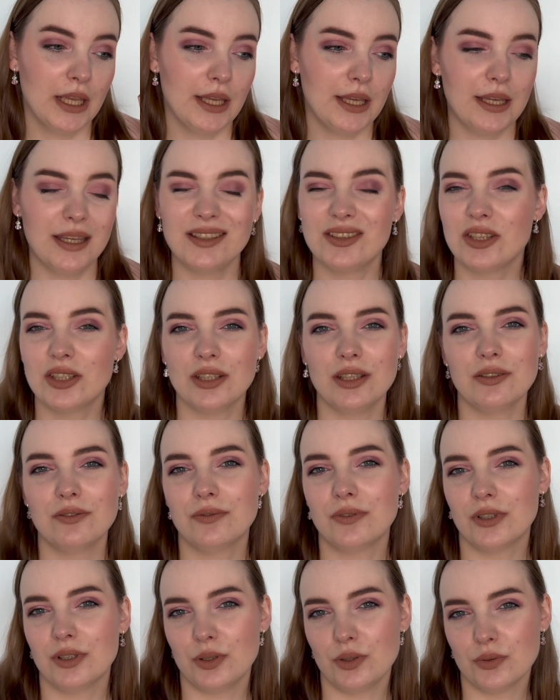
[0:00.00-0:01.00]
And
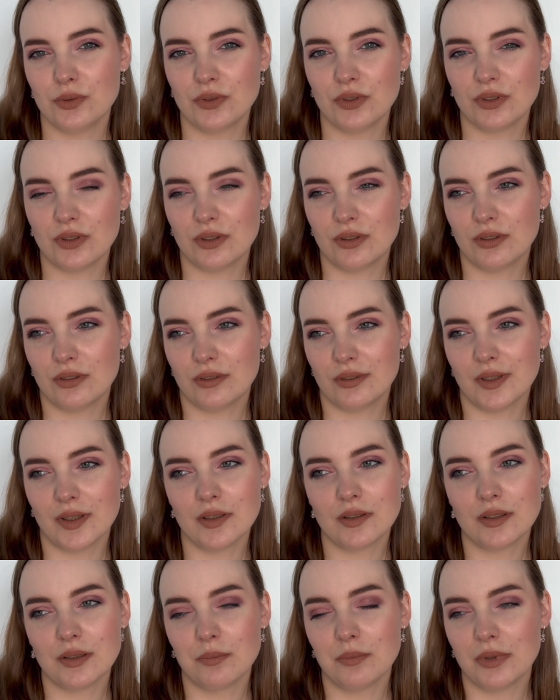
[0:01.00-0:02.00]
if I use it
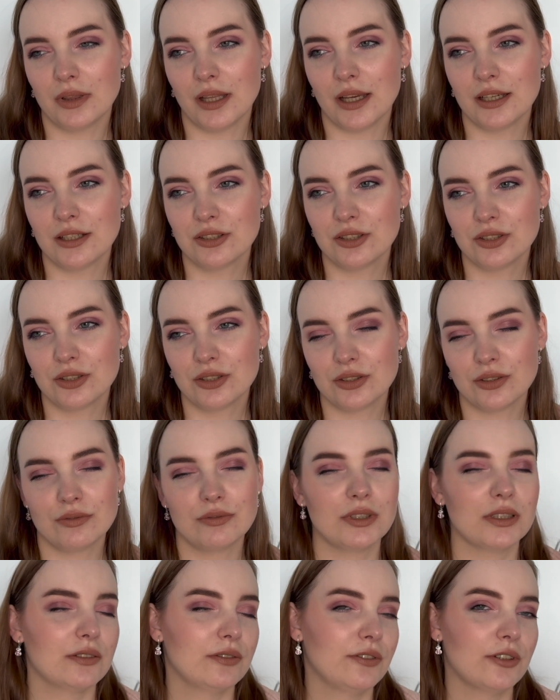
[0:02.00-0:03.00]
as a blush,
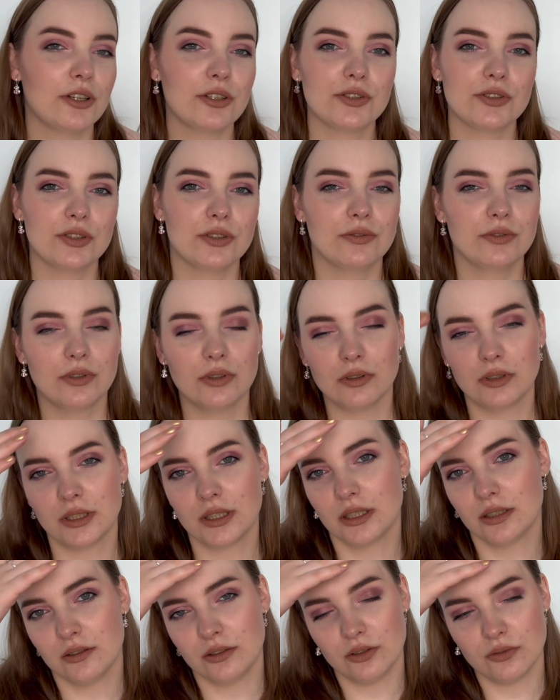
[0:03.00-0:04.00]
well, first of all, I
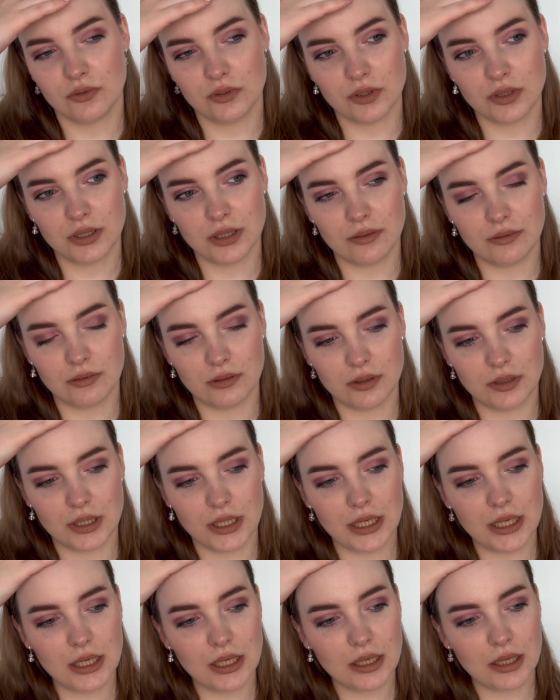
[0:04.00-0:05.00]
can use it every
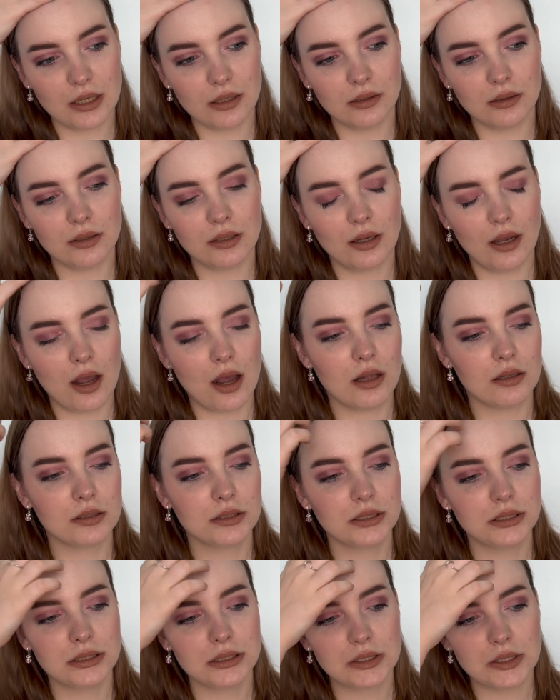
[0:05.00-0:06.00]
day, and
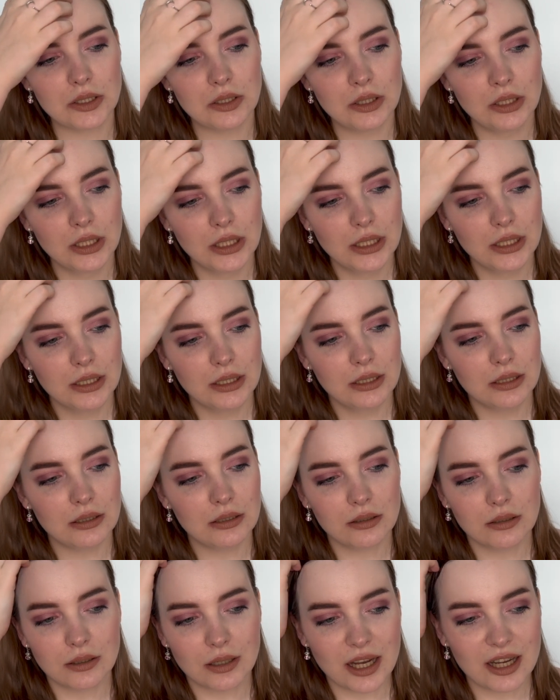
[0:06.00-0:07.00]
also
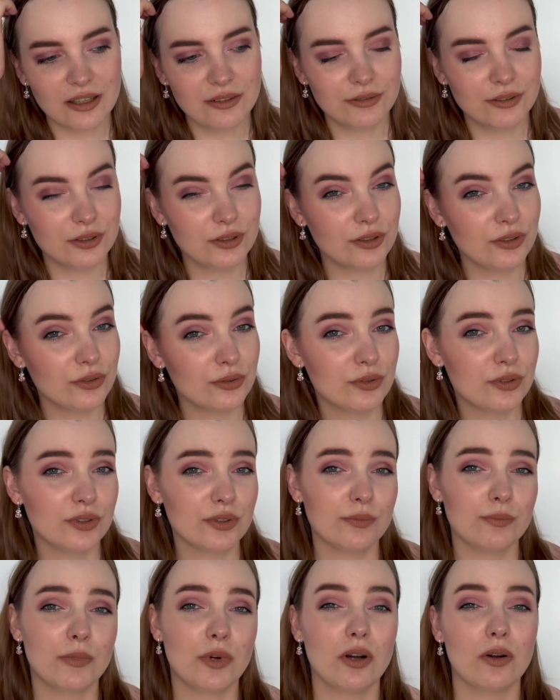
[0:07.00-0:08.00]
I will
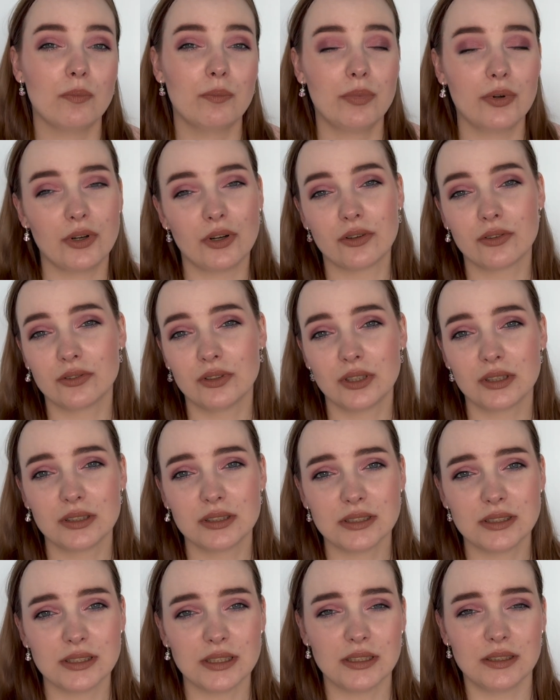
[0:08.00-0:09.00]
use more
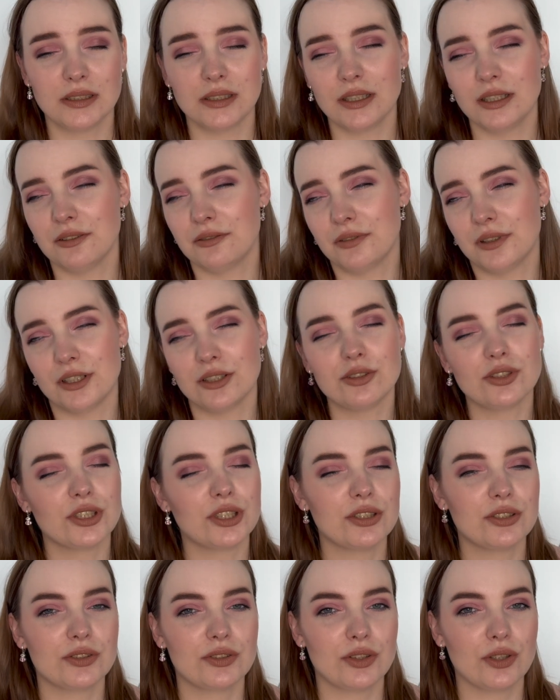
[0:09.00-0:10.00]
products than if I
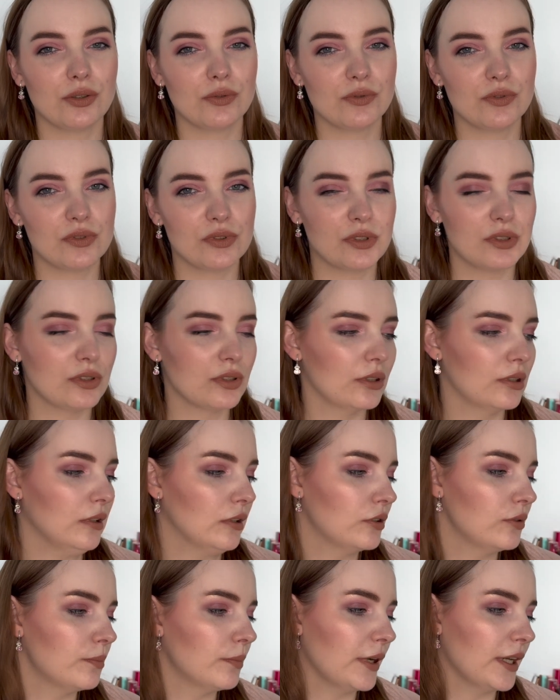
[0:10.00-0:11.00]
just used it
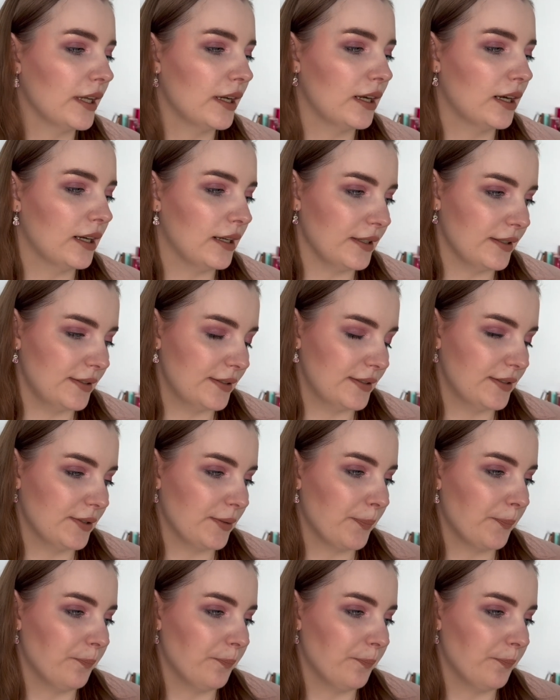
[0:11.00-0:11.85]
on my eyes.